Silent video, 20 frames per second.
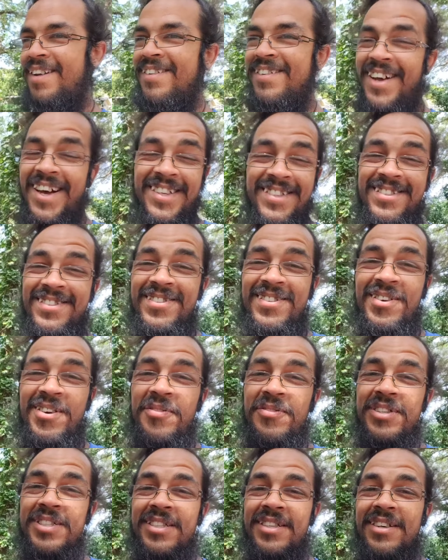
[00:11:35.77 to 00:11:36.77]
I don't I still don't
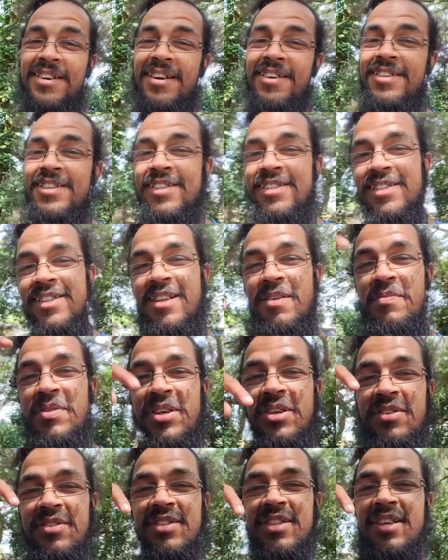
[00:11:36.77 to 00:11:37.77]
know what to call it. Let
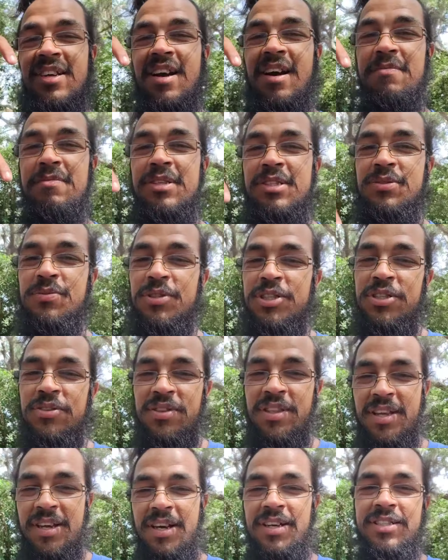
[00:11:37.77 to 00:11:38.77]
me know in the comments what
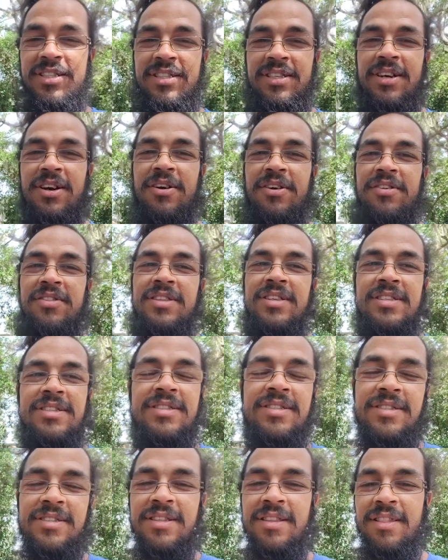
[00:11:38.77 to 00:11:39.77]
you think I should call
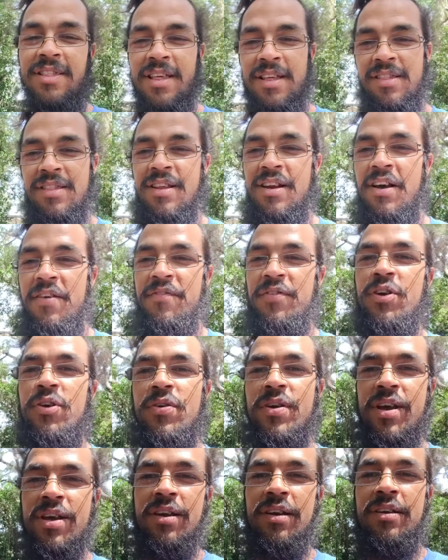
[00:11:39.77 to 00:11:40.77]
this thing that I've
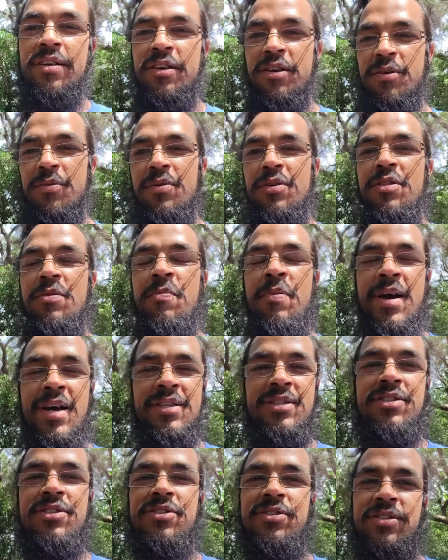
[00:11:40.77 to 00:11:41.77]
created here where the
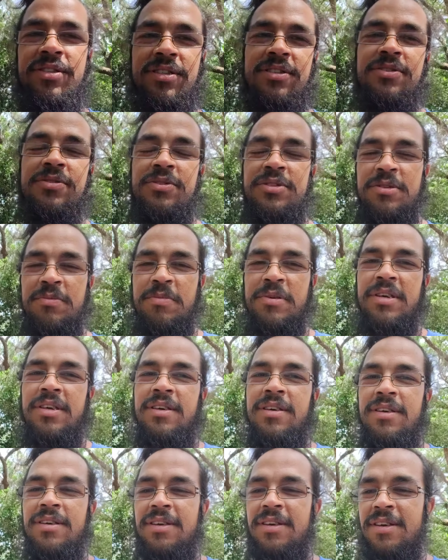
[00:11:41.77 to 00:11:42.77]
passenger seat used to
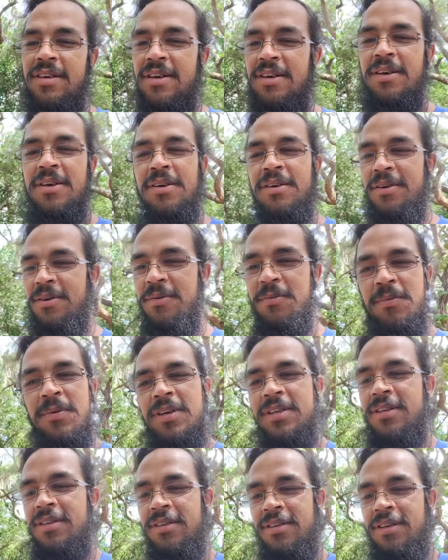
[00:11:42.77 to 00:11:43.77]
be
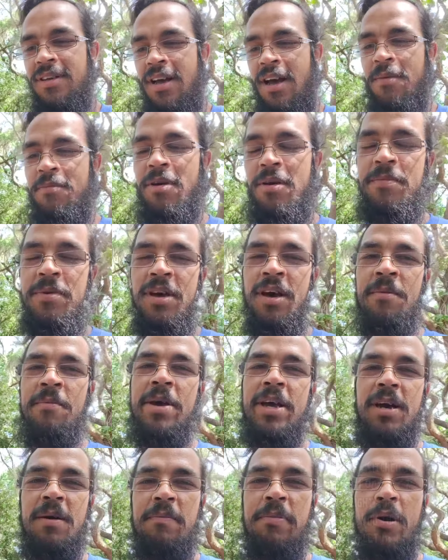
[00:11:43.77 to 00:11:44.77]
what uh, maybe I'll
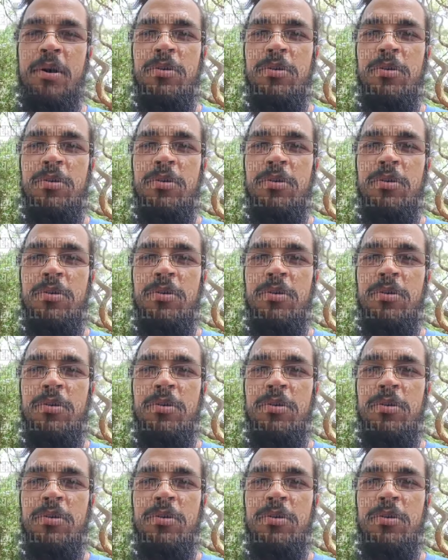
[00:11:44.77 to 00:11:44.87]
make a